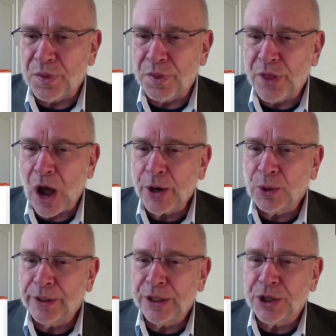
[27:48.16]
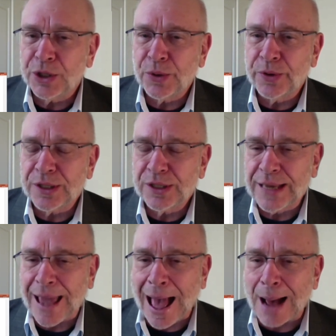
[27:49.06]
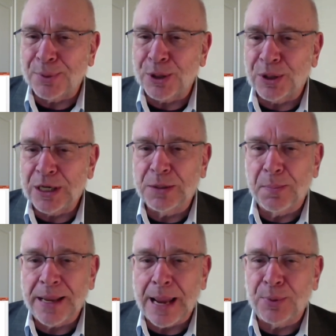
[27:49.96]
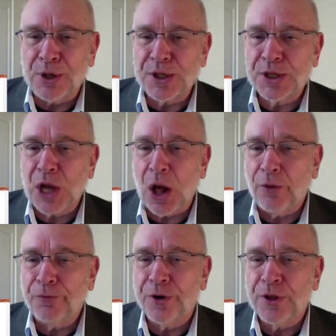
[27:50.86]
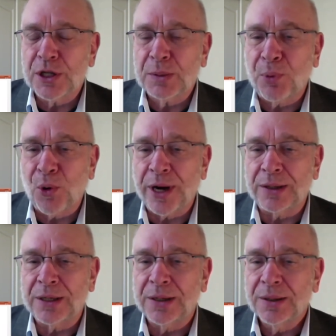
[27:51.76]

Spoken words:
not only to know this gap, you need to be able to solve for this point,